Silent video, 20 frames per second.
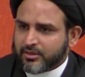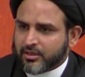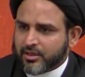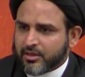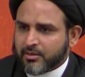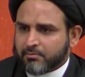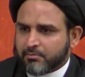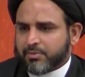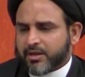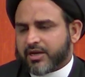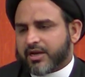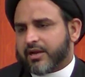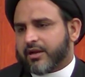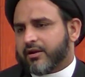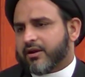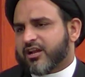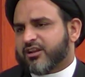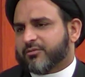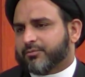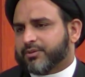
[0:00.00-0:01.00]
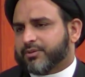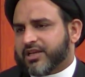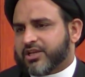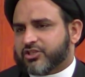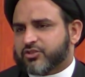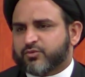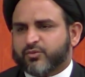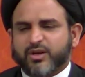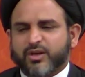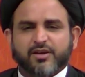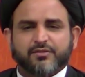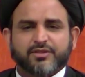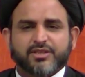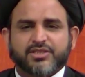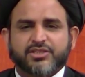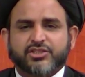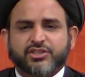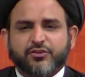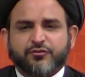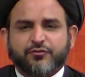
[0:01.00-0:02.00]
But at another place, one of the
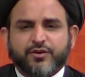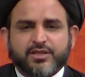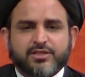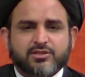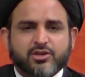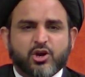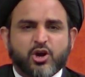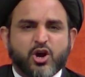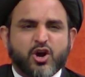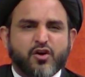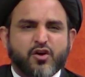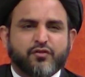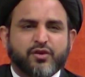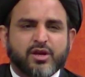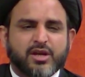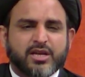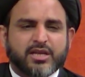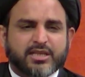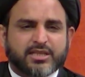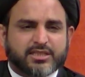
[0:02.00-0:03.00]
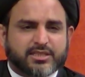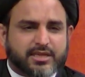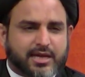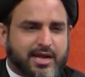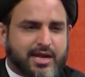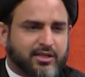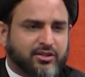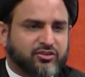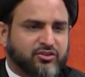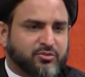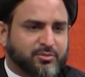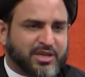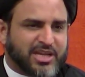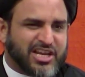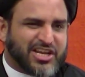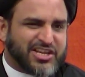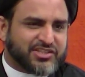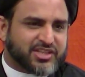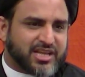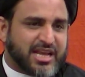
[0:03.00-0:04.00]
sifat of Jahannam
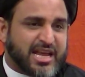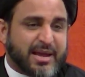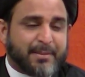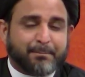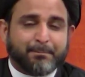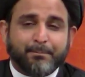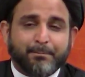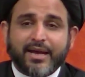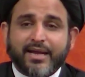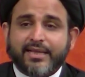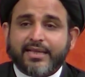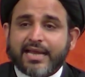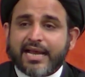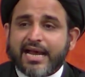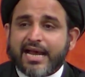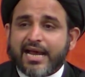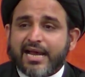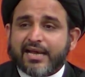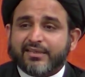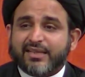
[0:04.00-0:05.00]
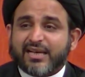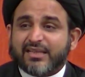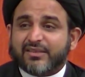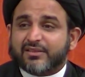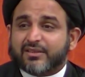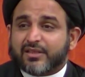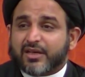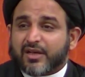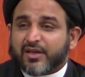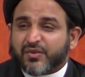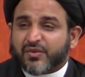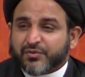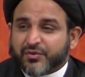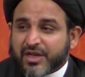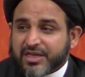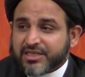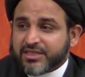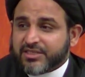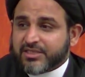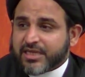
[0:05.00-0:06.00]
is makanan
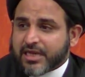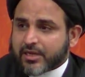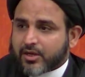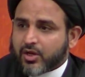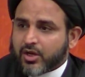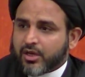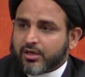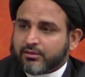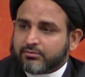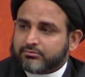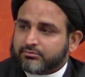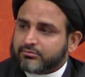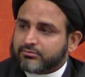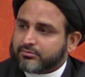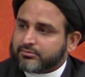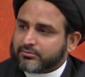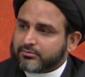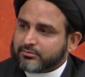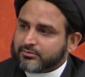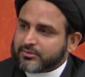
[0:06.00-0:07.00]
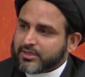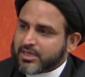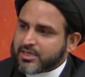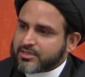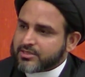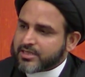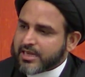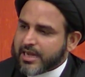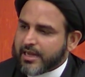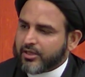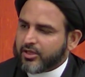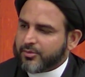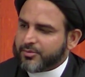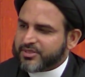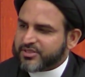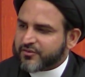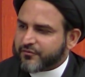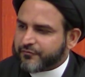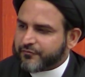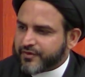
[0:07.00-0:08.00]
dayyaqa. Jahannam is
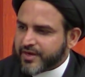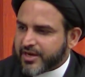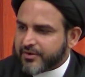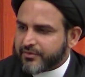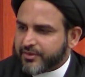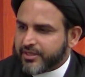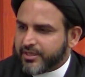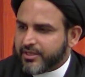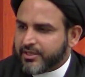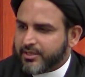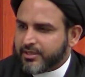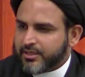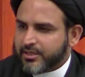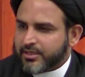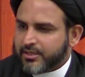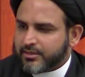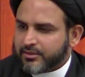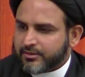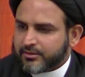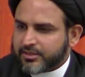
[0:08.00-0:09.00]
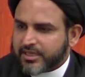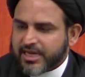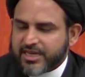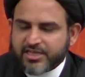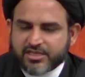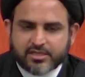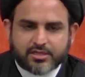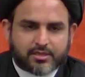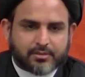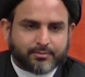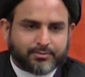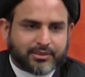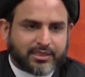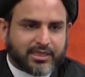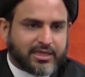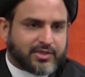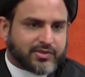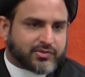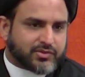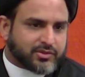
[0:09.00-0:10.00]
a very tight
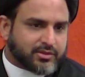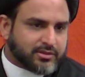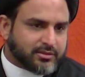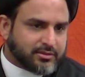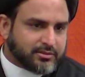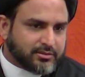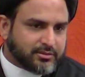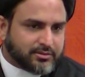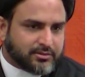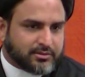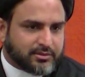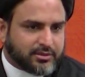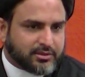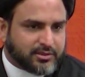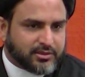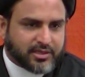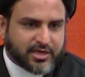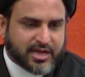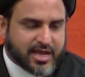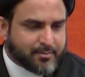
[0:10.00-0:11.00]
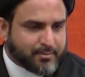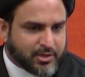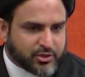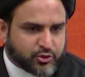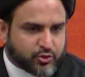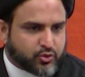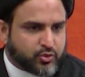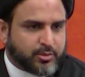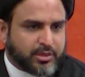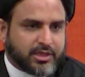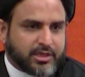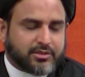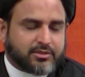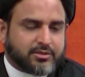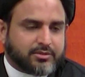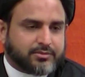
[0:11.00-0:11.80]
place. There's not much room in it.